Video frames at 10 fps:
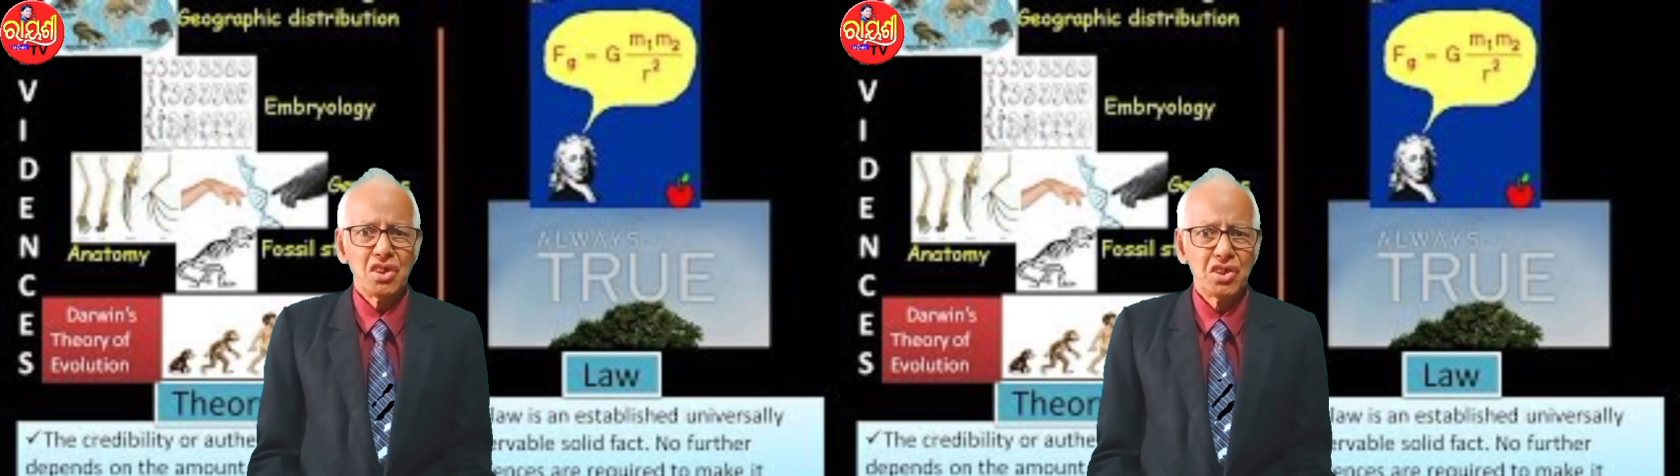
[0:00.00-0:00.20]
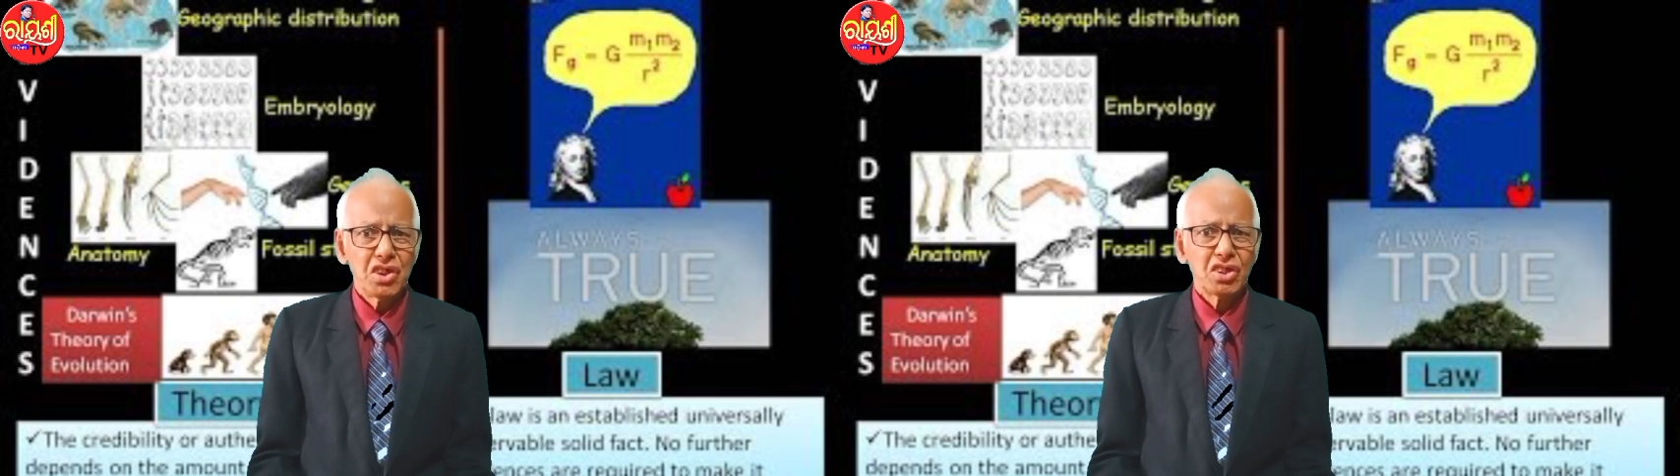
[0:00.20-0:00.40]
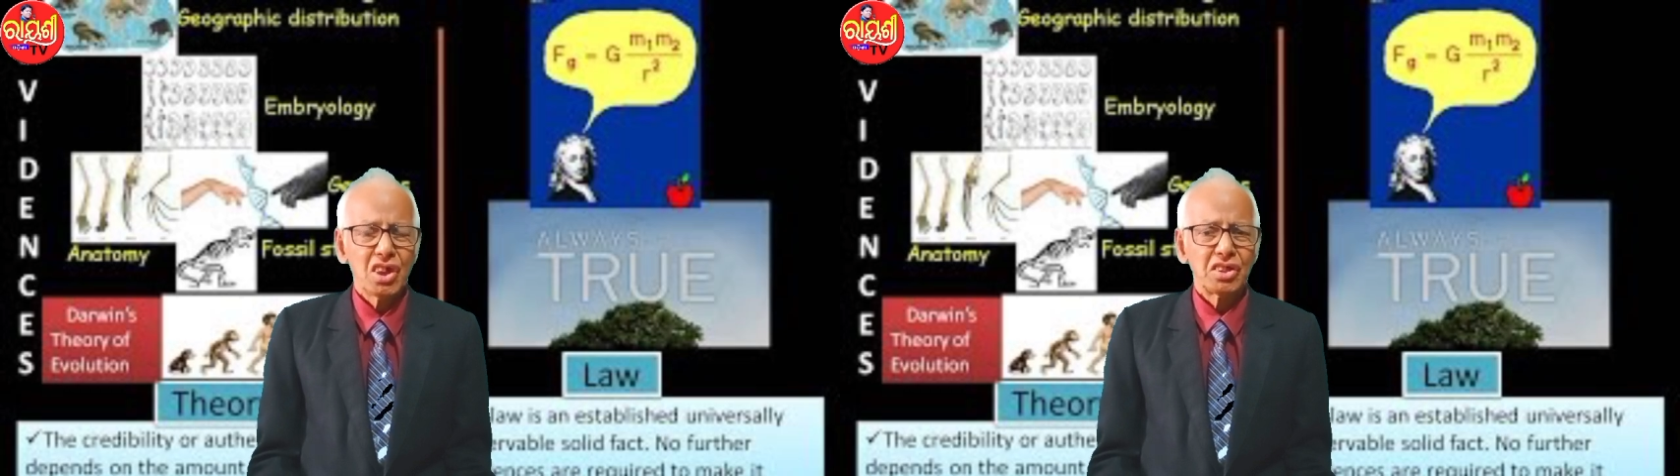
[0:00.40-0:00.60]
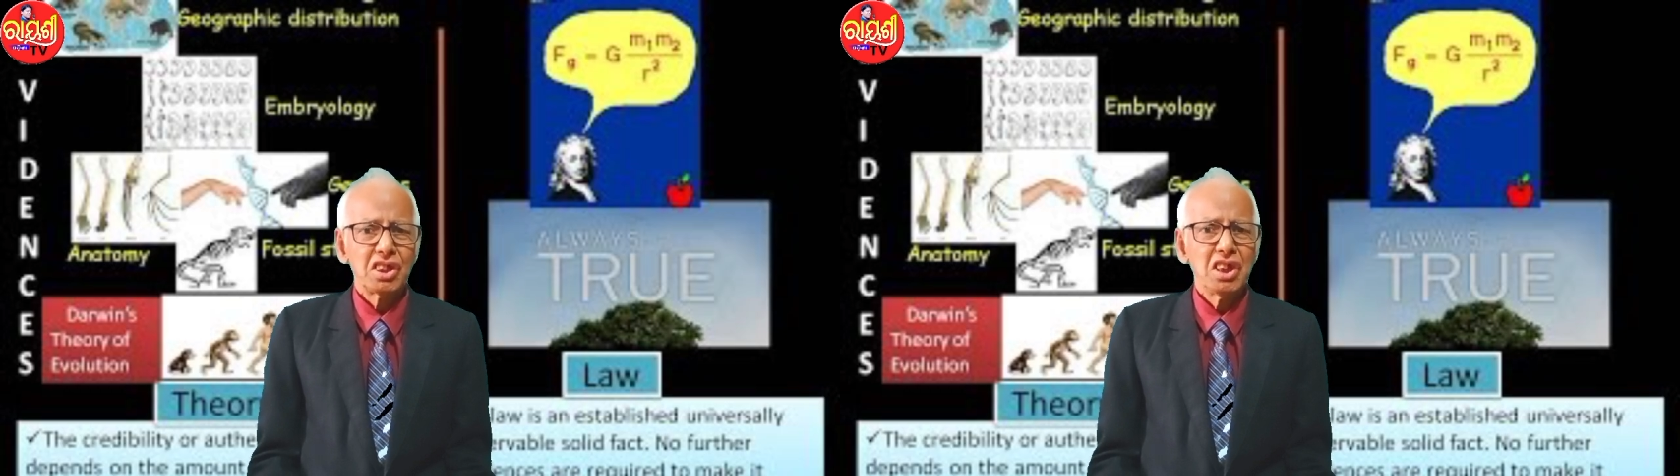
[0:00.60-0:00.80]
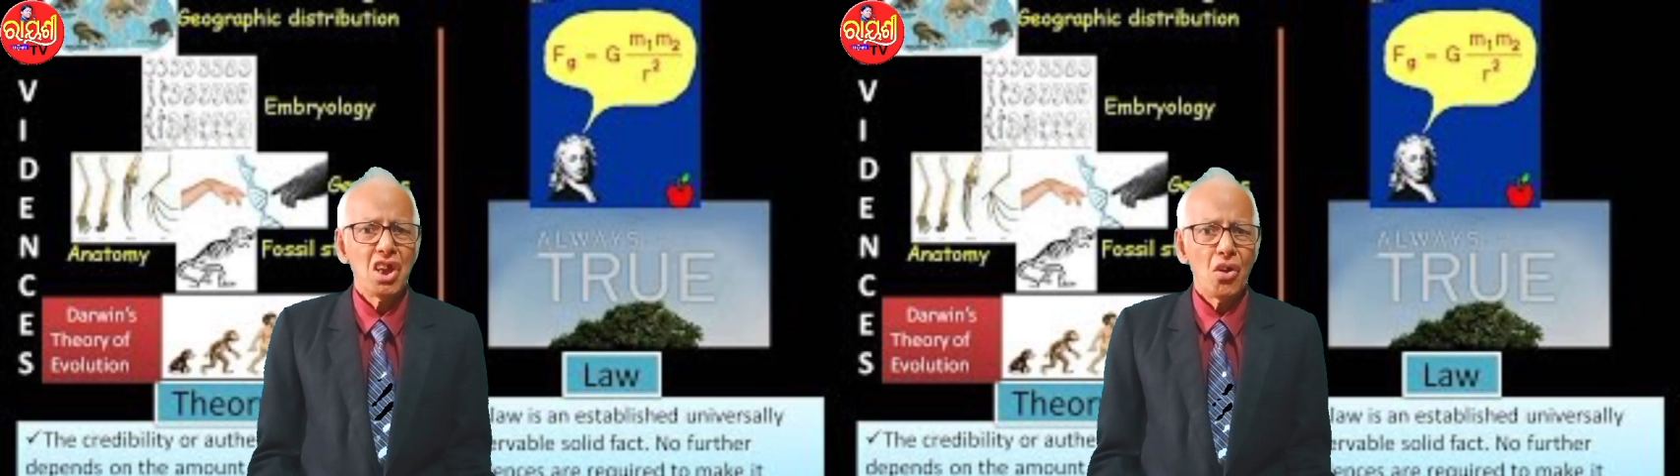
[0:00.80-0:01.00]
Gita,
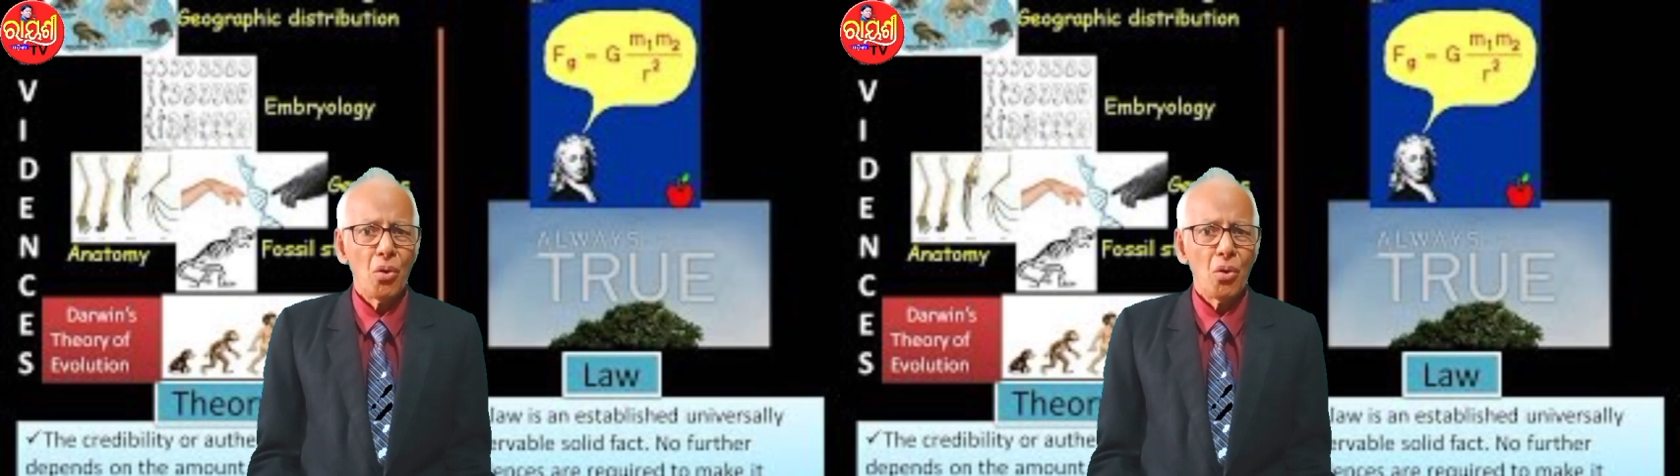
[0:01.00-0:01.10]
the